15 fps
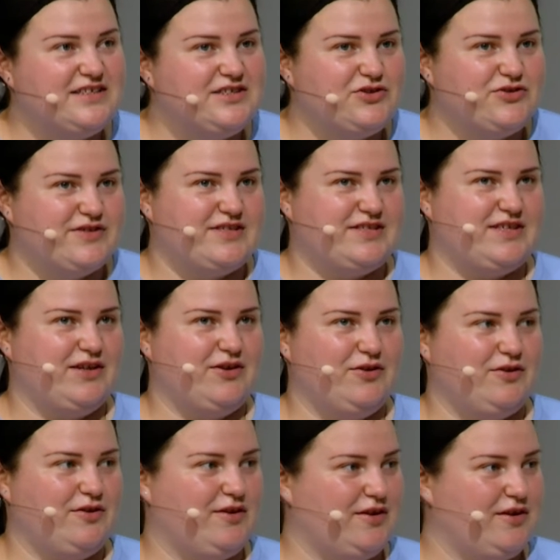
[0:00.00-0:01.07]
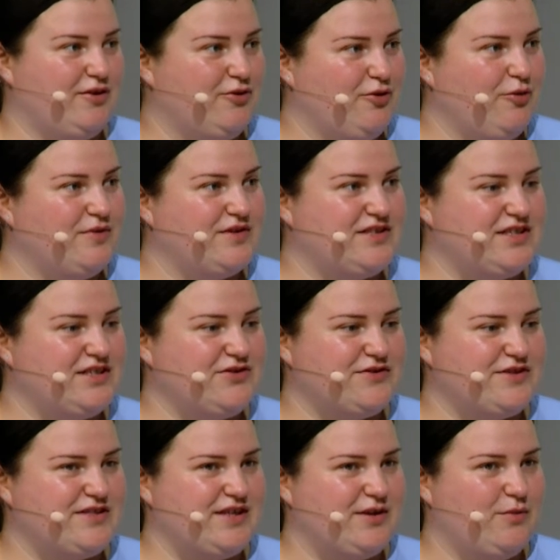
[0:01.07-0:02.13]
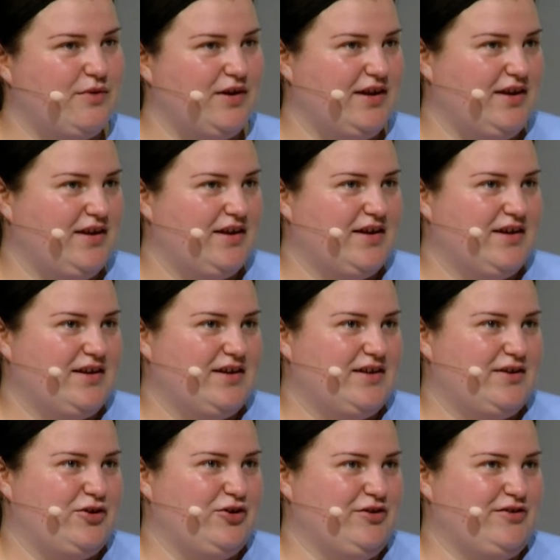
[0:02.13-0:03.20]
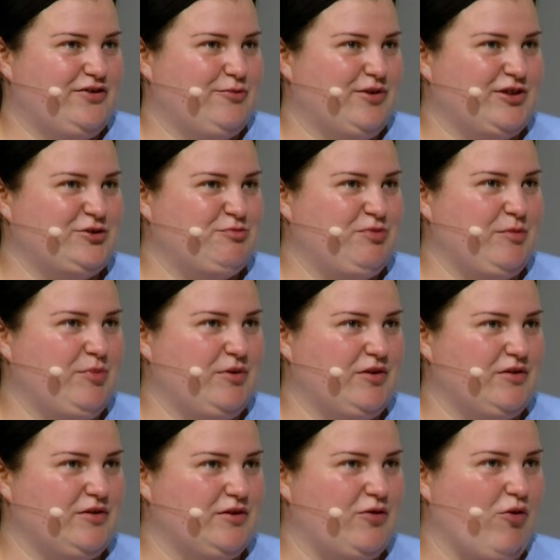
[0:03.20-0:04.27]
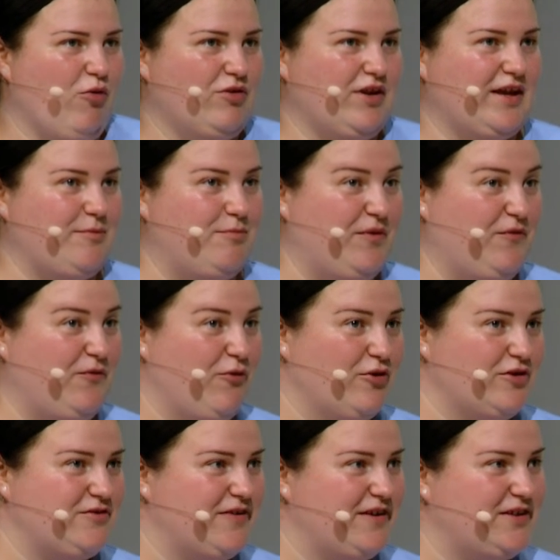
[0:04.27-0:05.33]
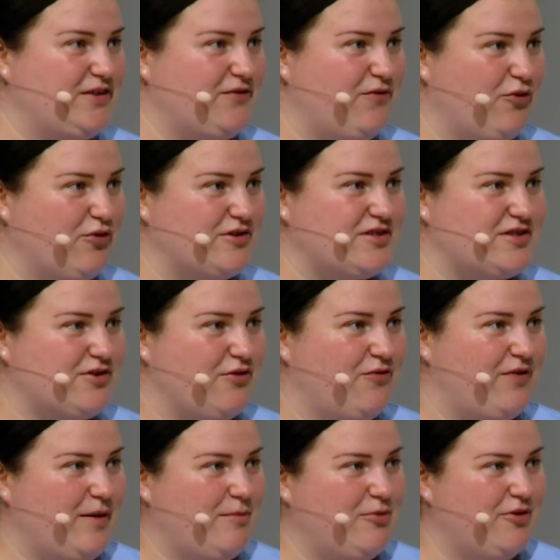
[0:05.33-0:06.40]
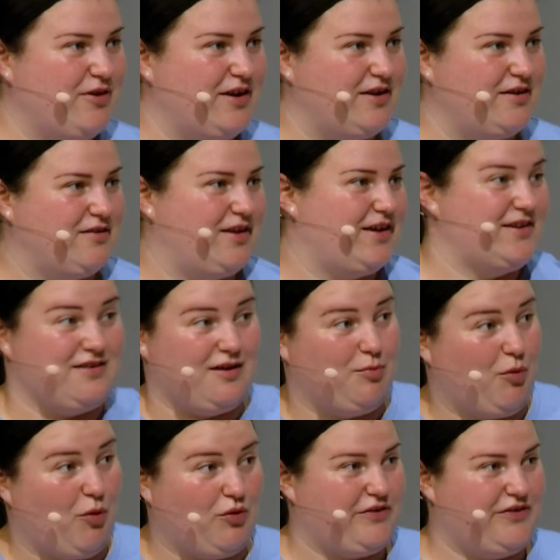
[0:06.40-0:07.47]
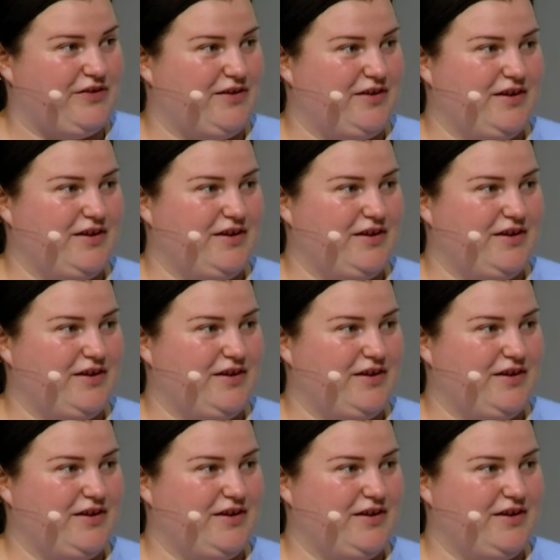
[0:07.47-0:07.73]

it's and, and the Donbass. You know, it's interesting why not too much people go, like, before twenty-fourth of February, like, abroad.